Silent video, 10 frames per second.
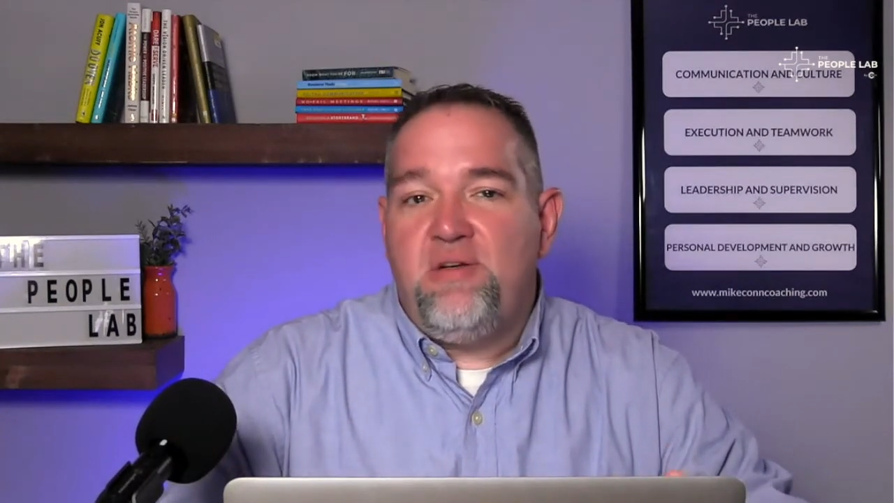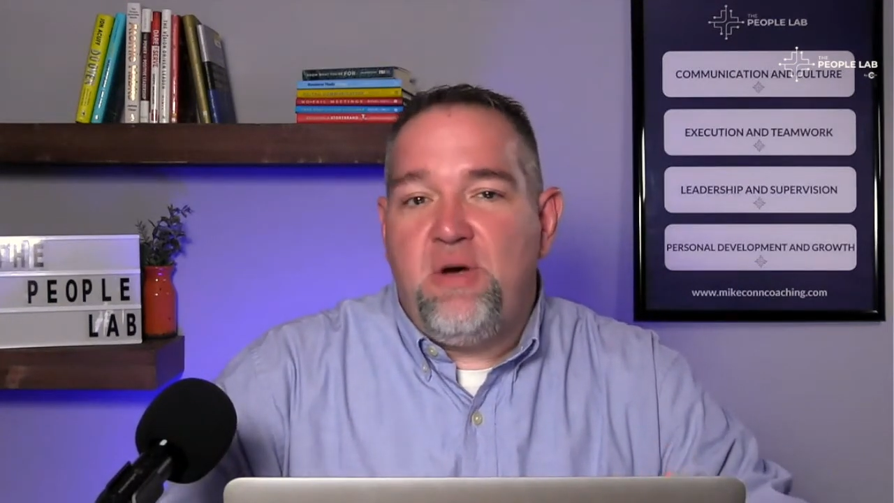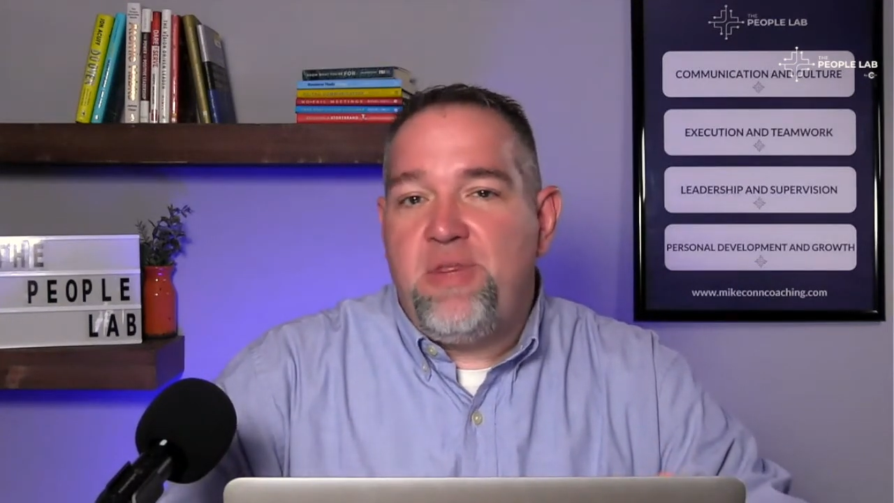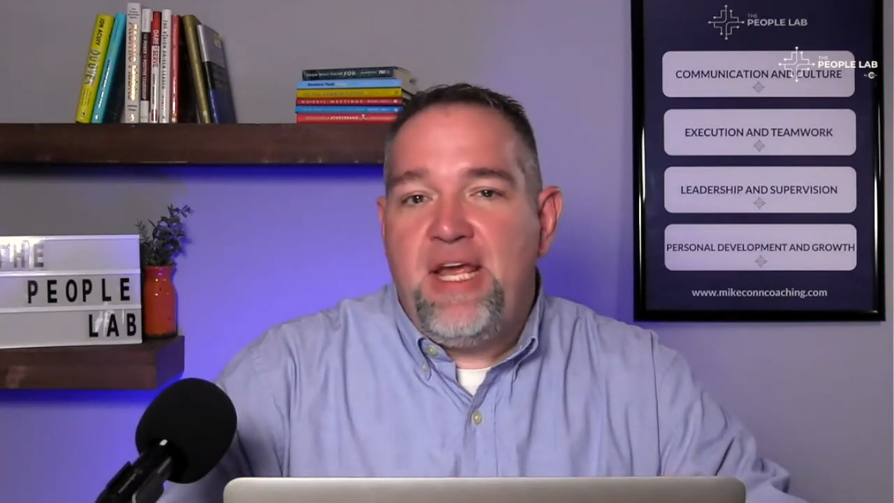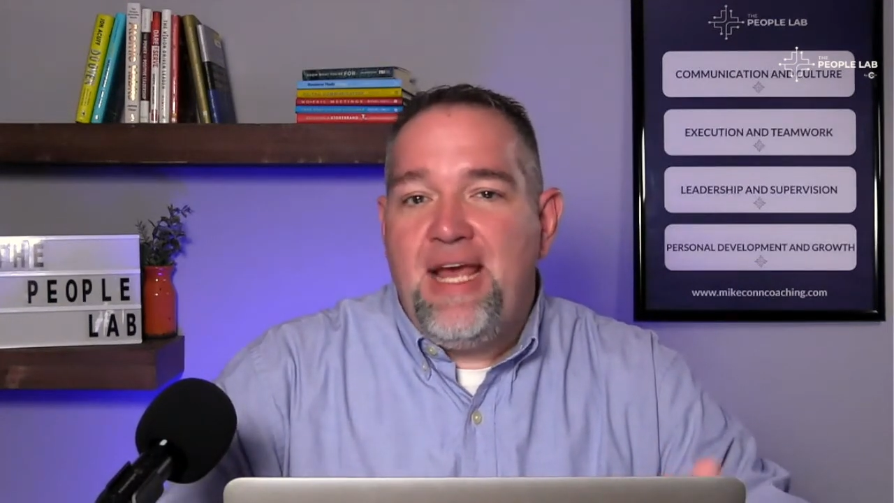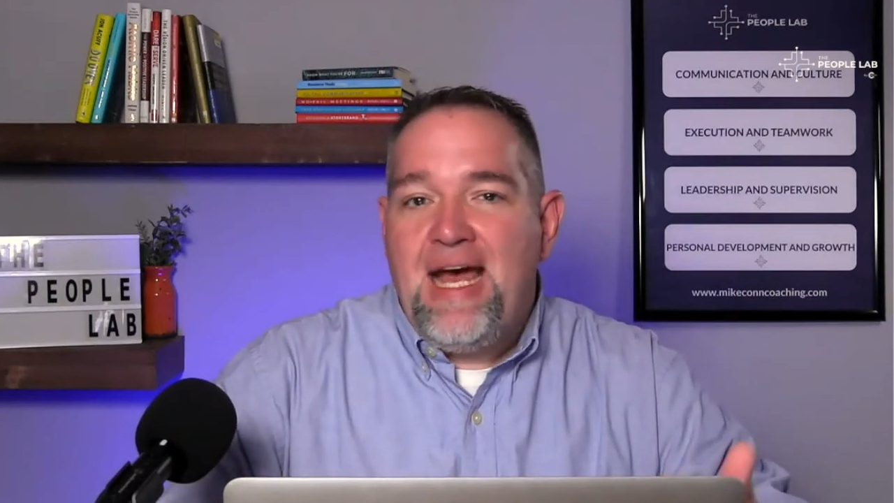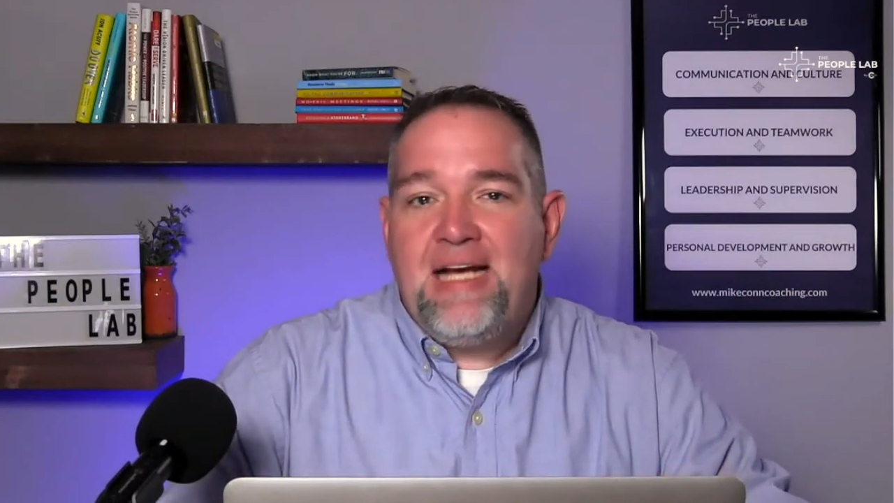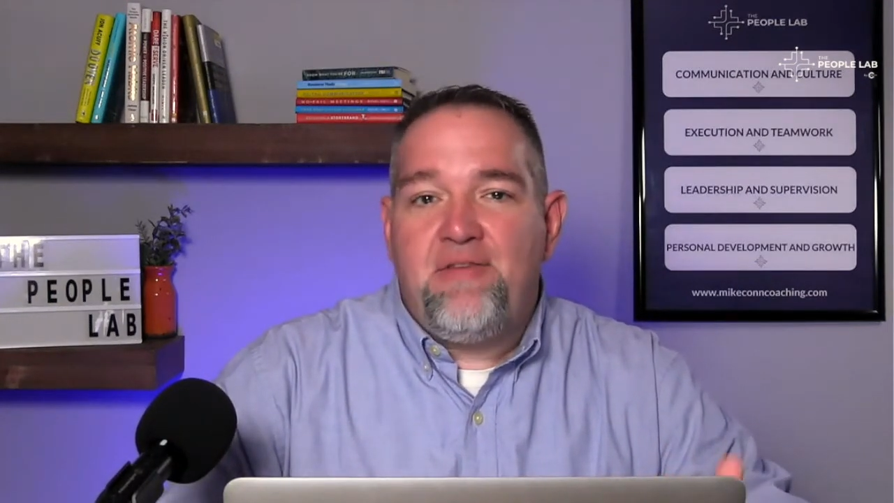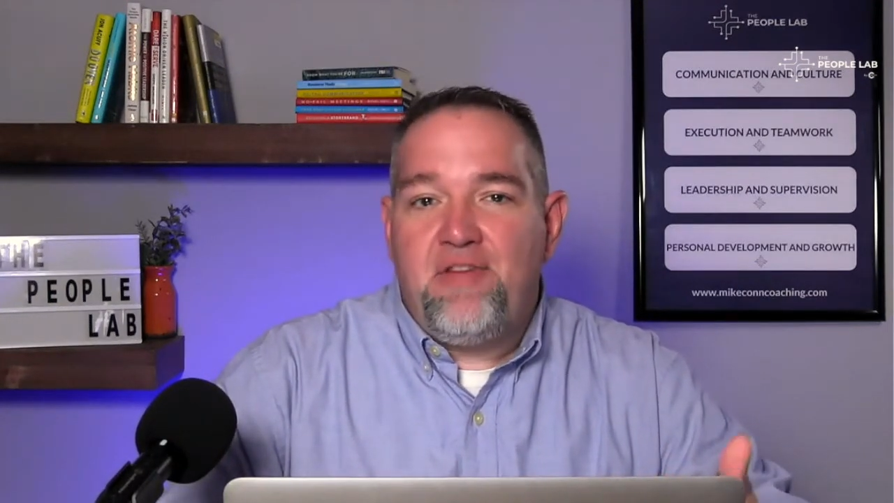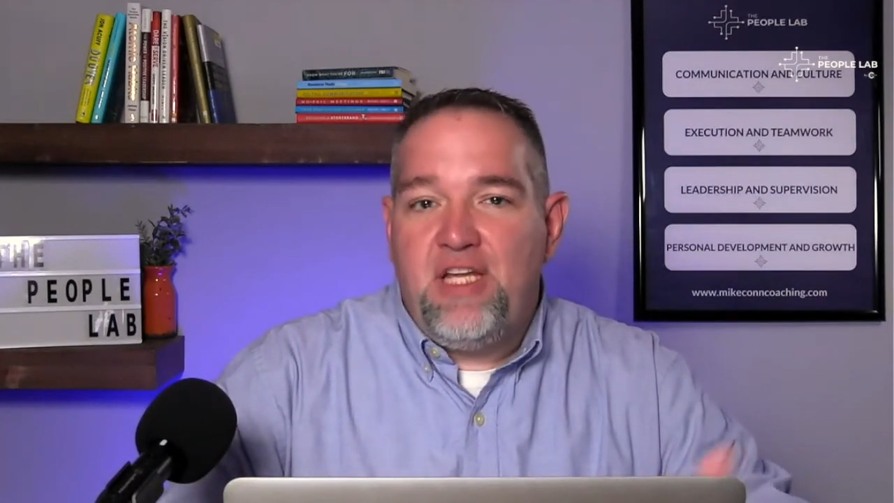What would they
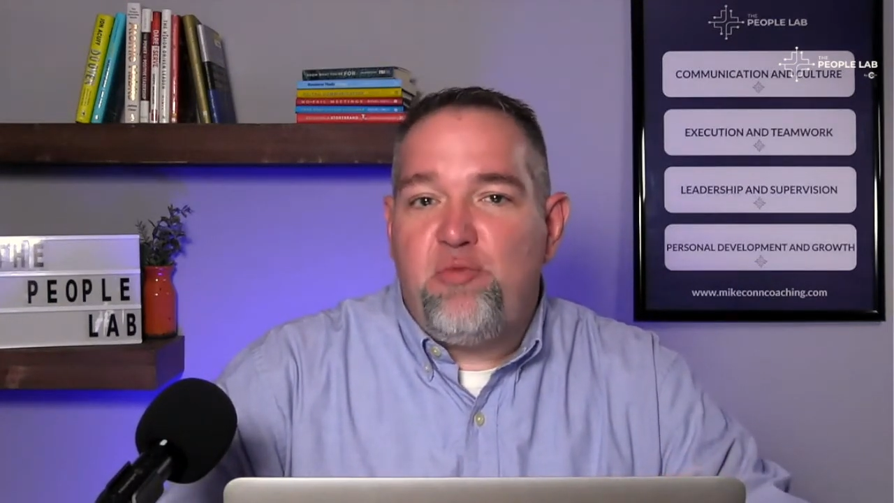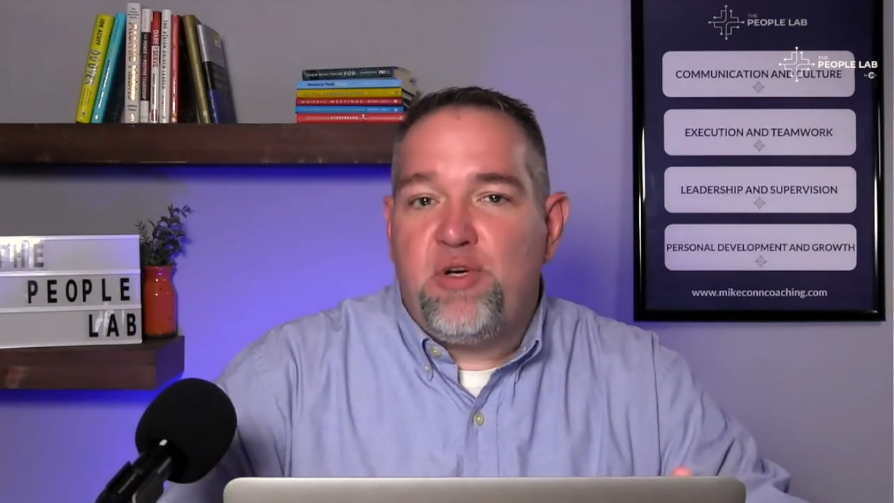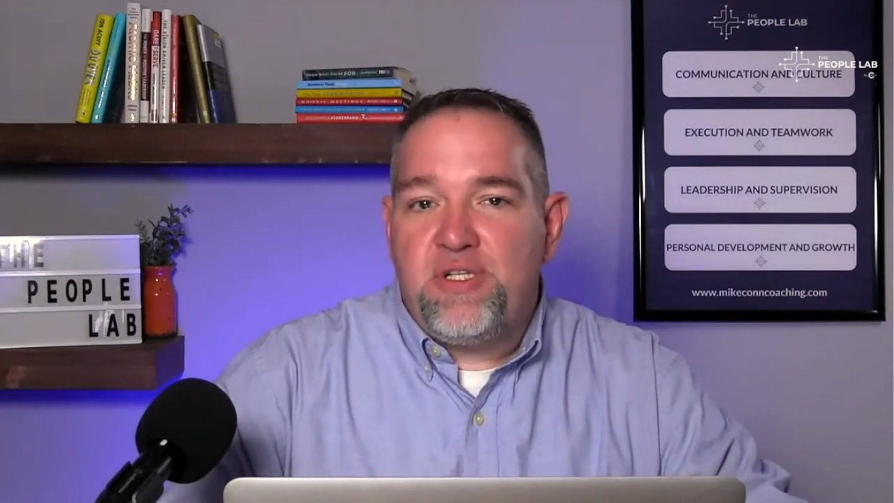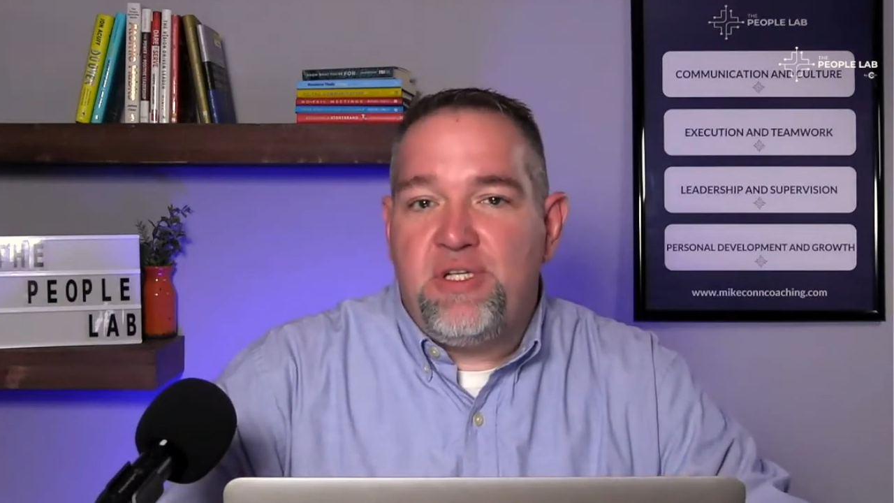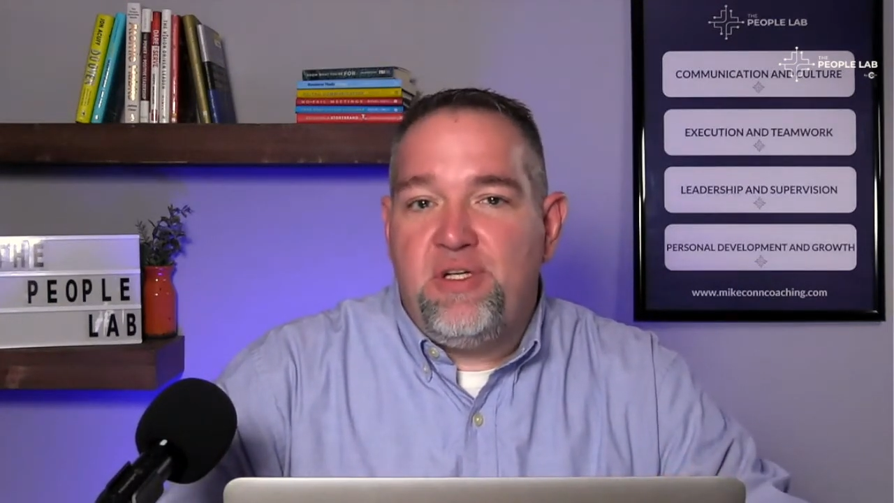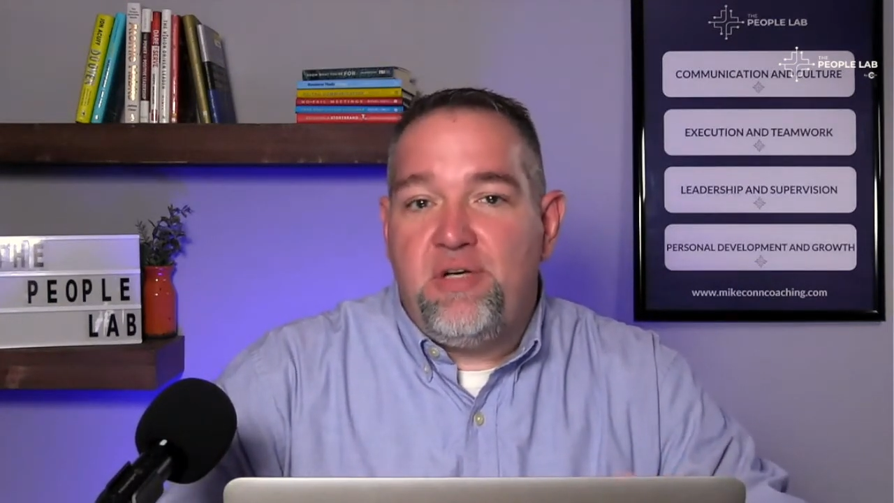actively pursue?